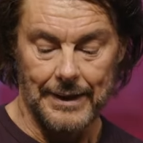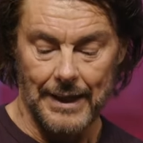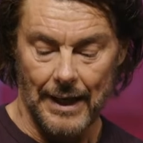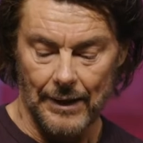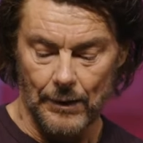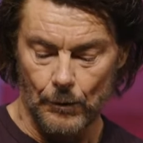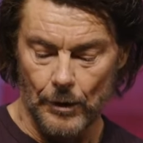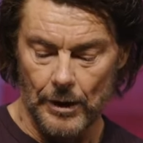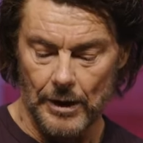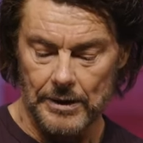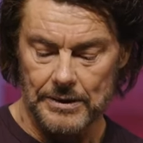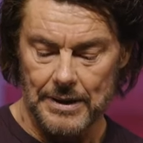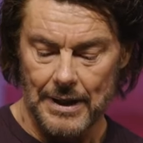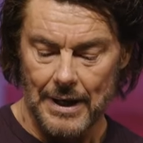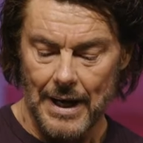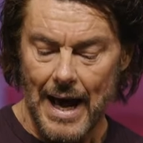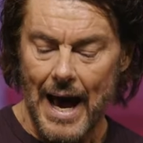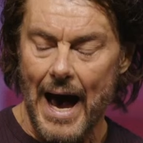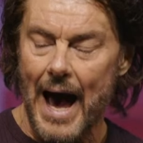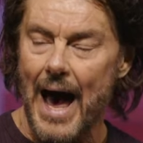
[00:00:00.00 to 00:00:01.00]
In other
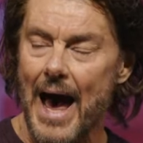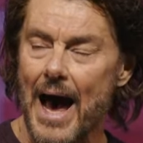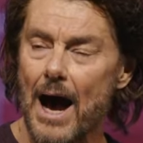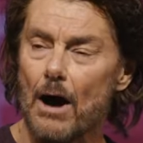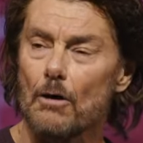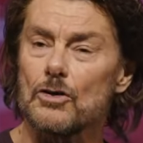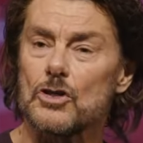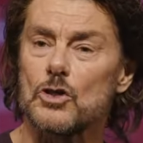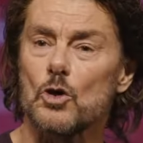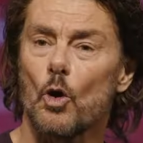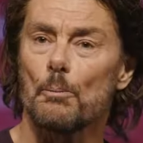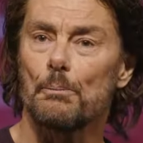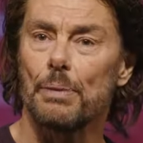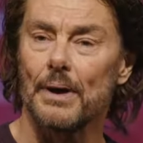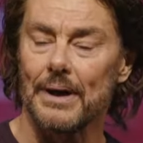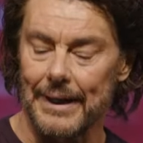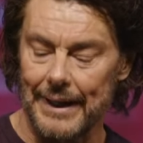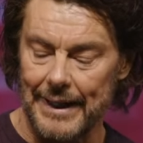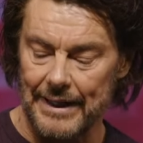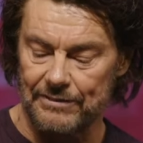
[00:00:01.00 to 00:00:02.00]
words, how's your
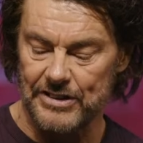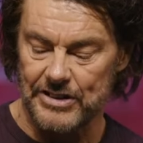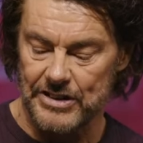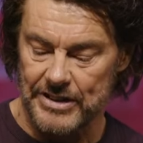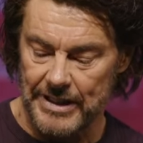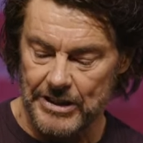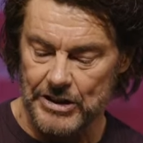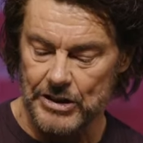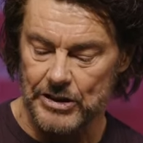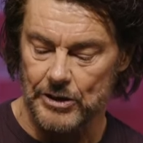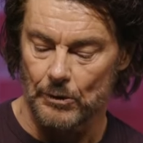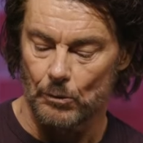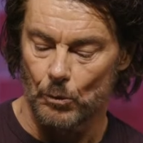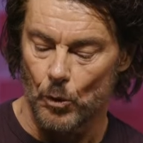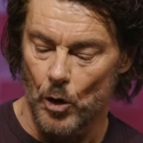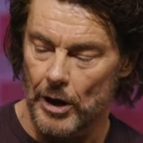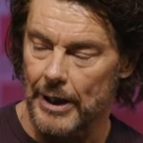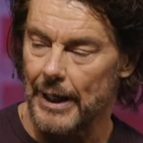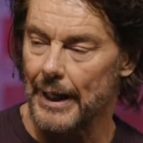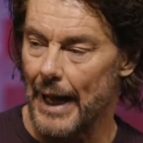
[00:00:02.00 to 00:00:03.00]
belief
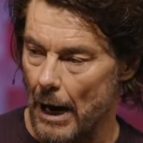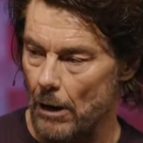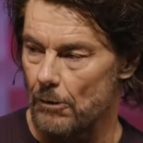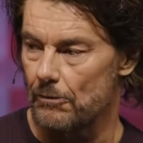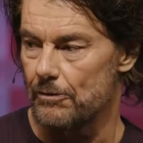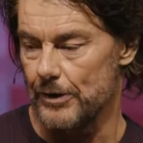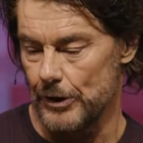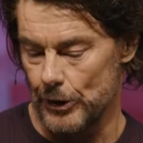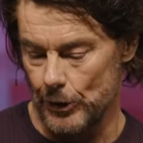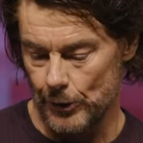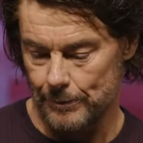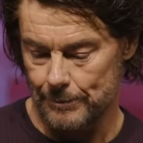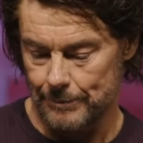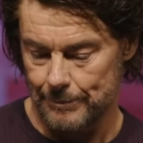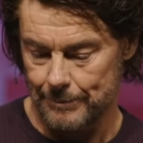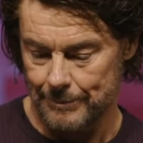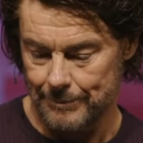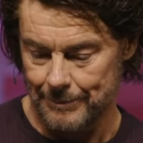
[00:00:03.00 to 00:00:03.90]
system working out for you?